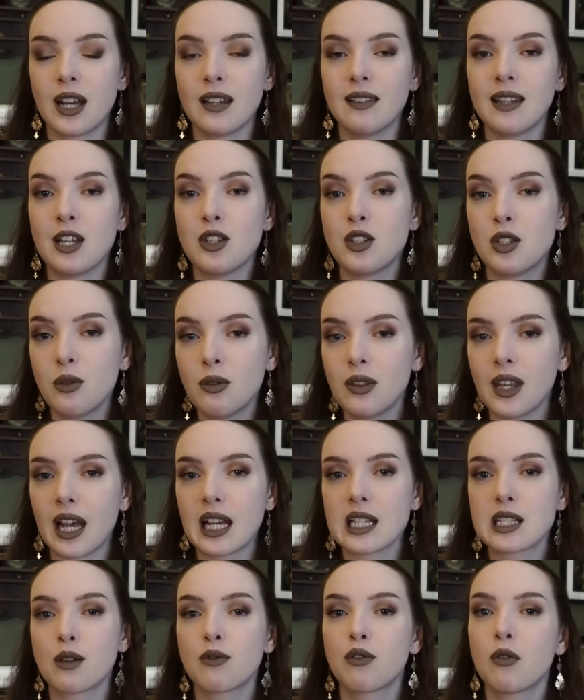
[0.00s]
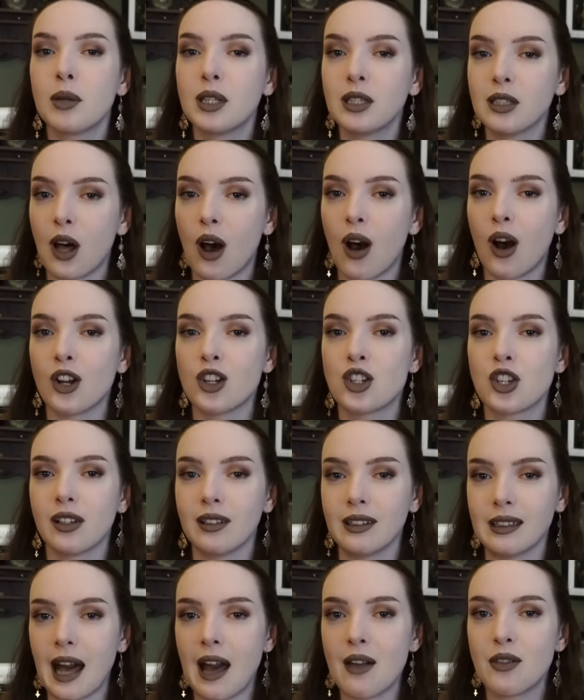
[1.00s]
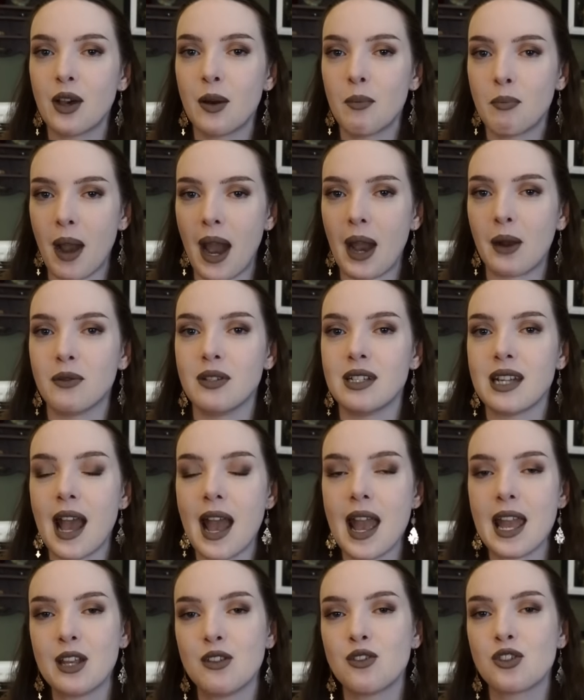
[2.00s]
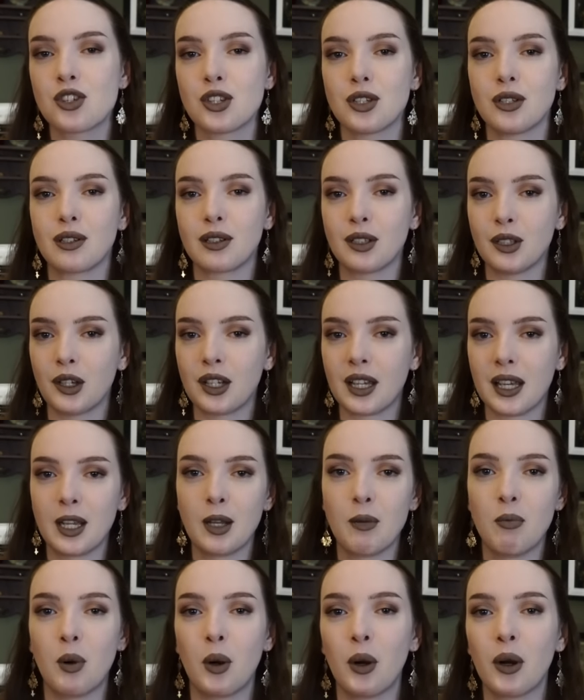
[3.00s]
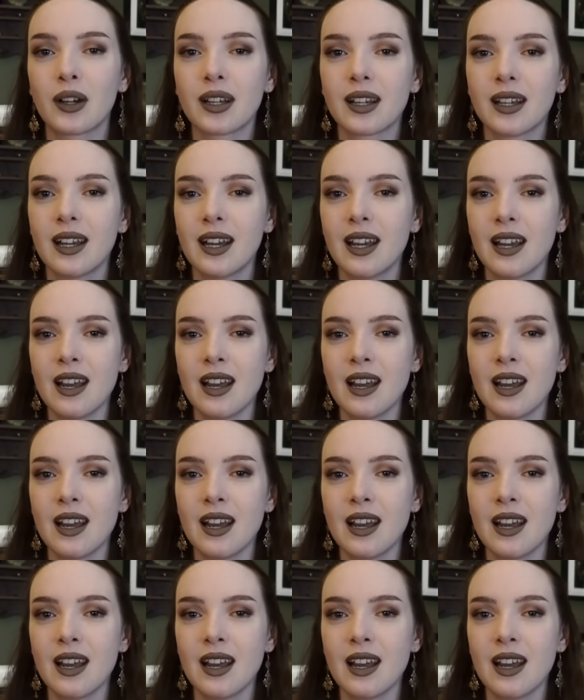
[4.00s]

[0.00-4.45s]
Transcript: and they do this from a large leather-bound ancient-looking book.